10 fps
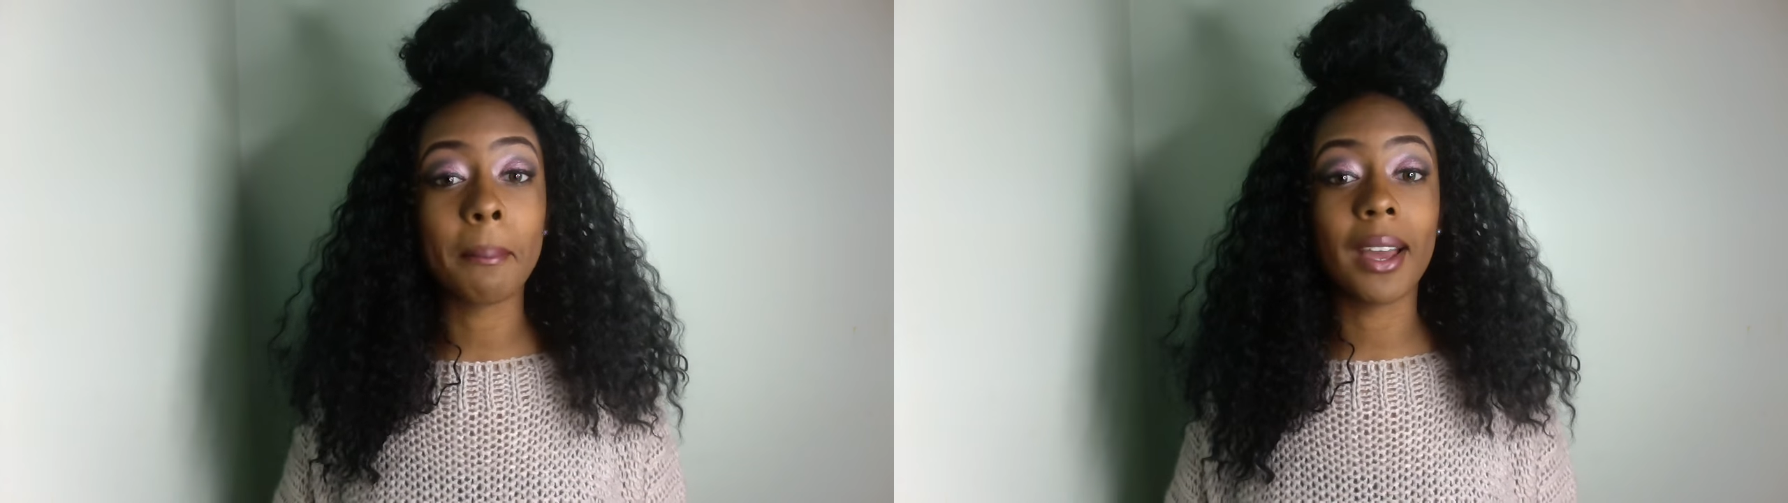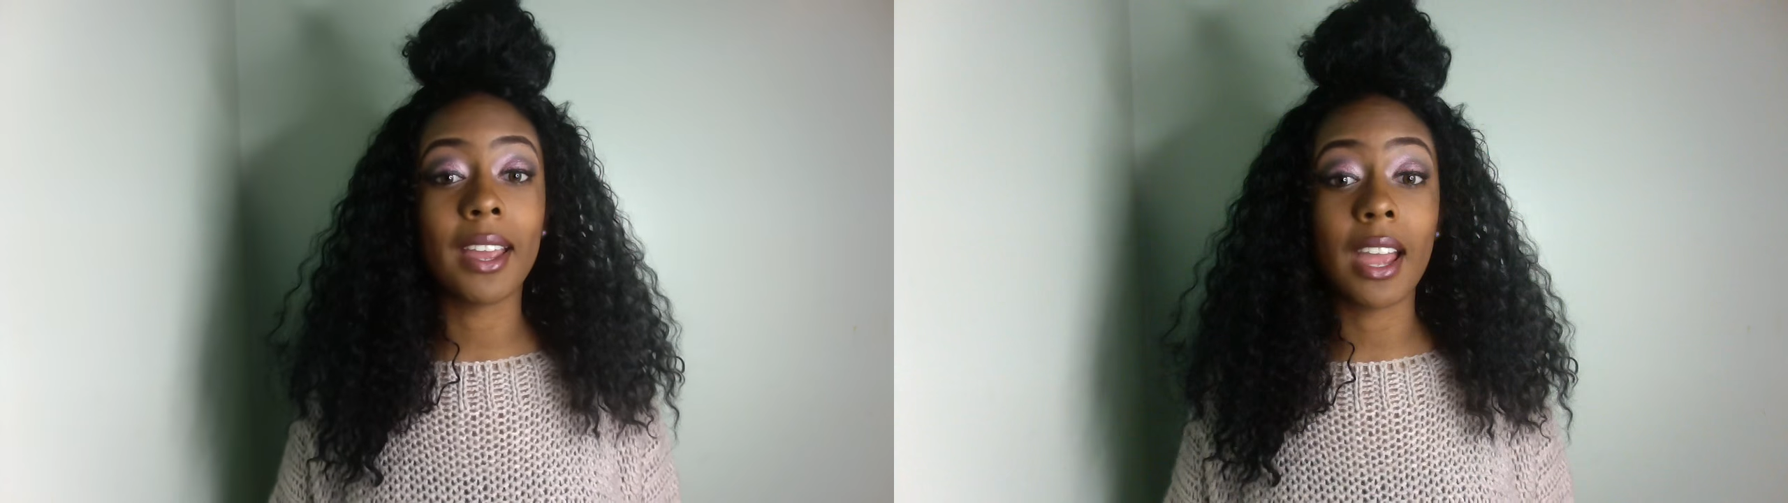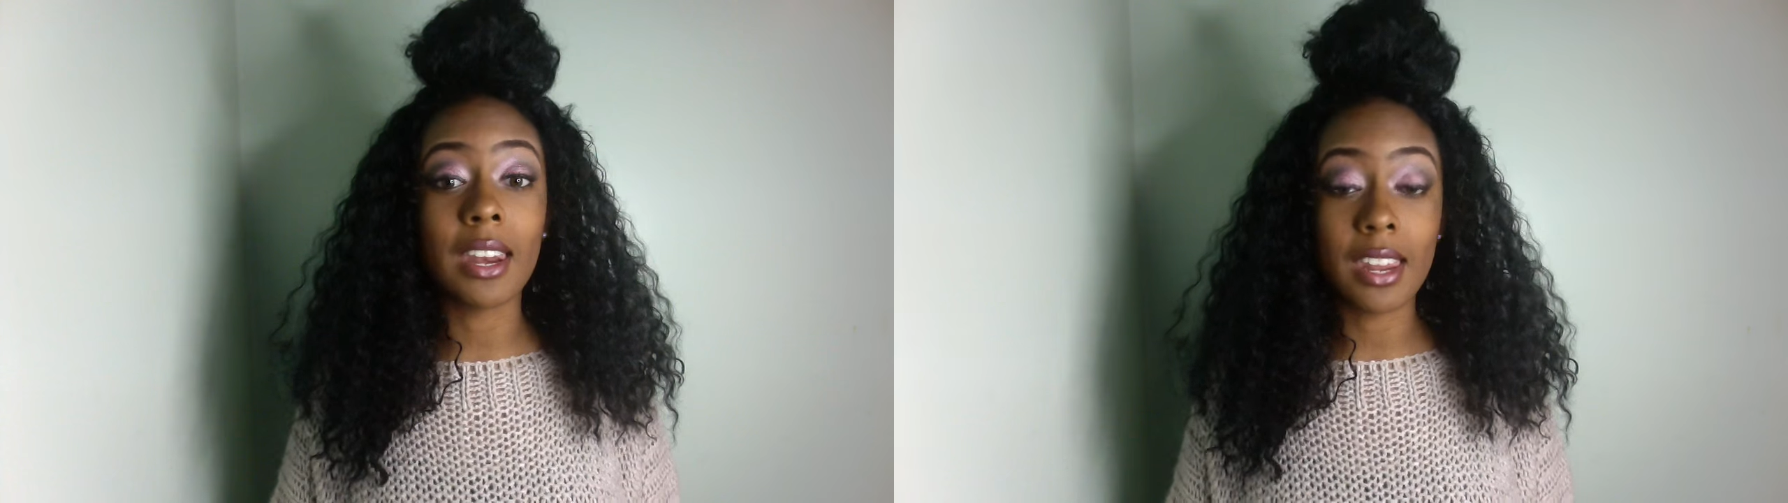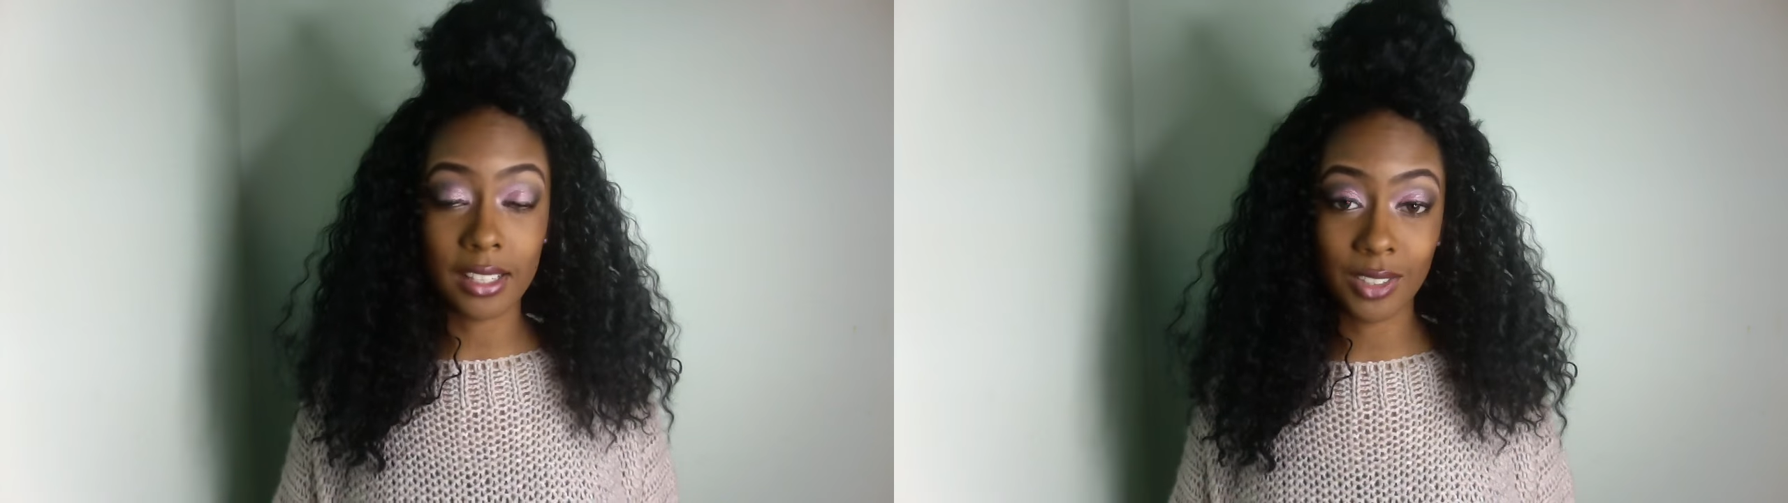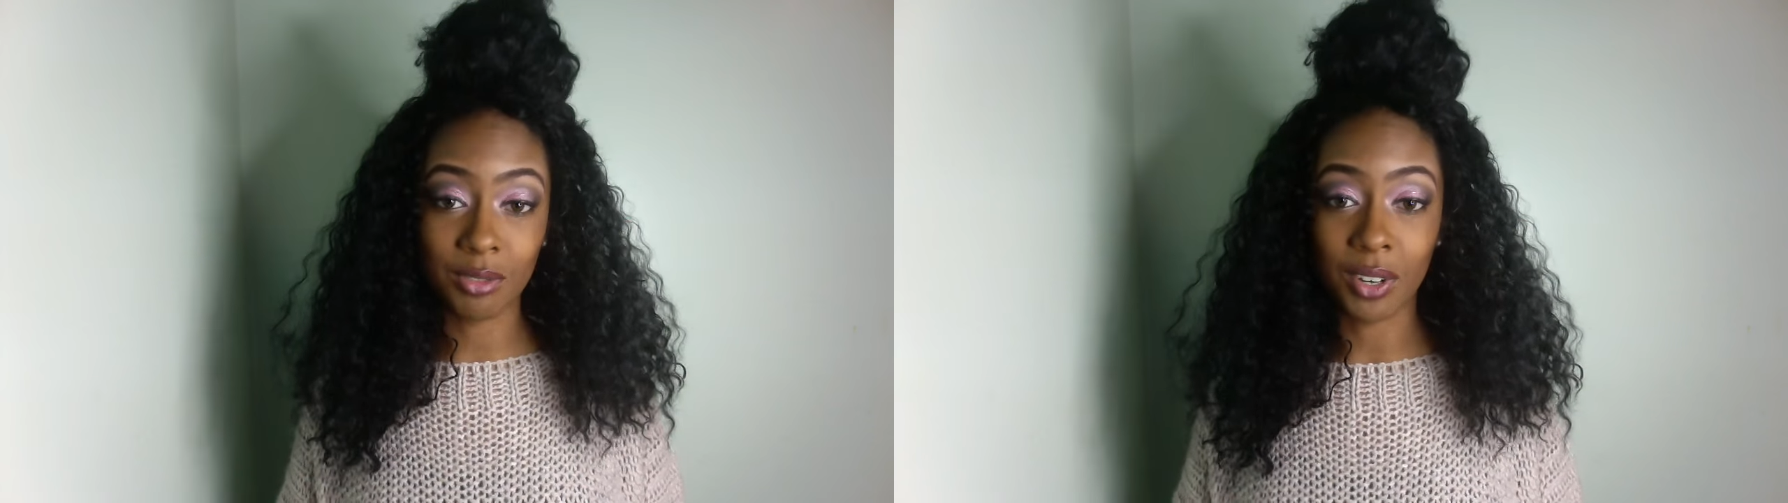my
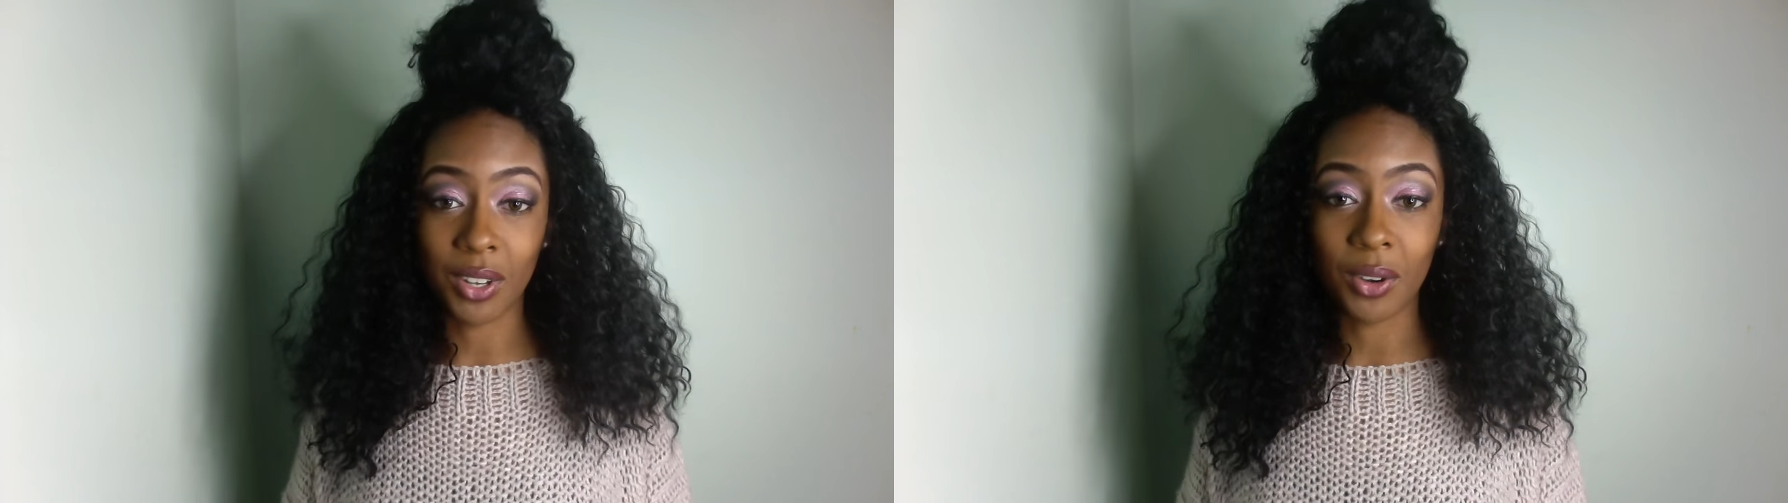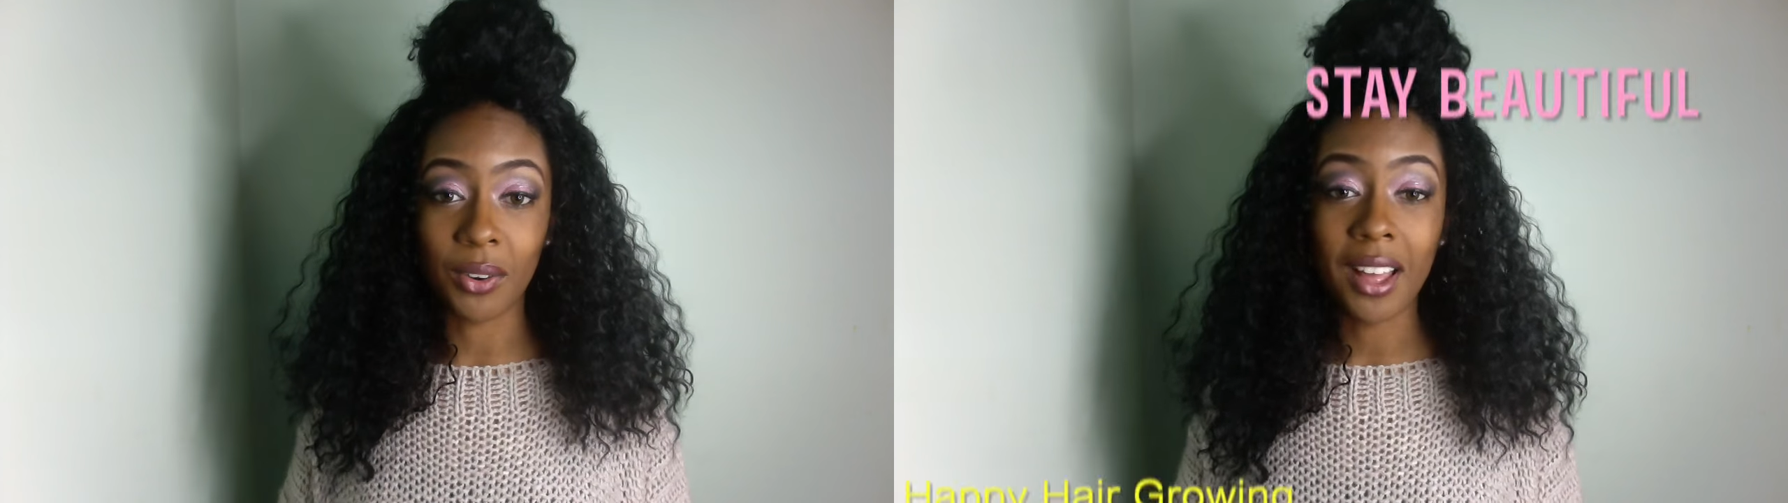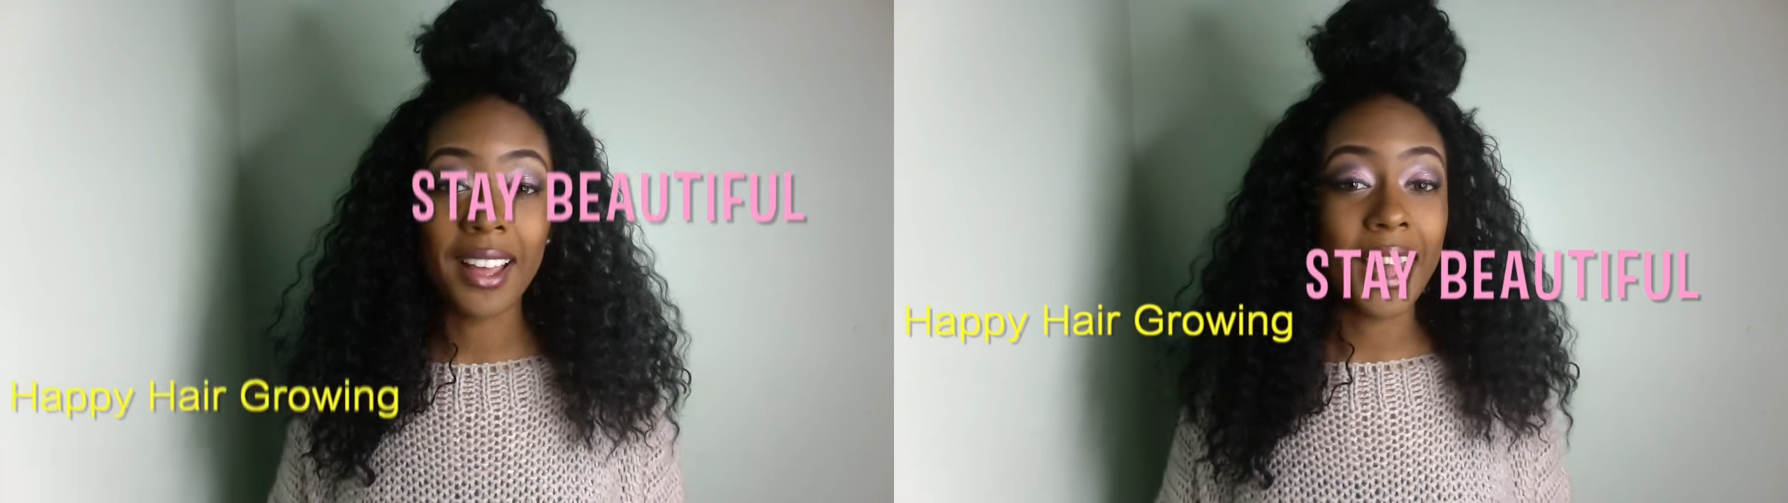next video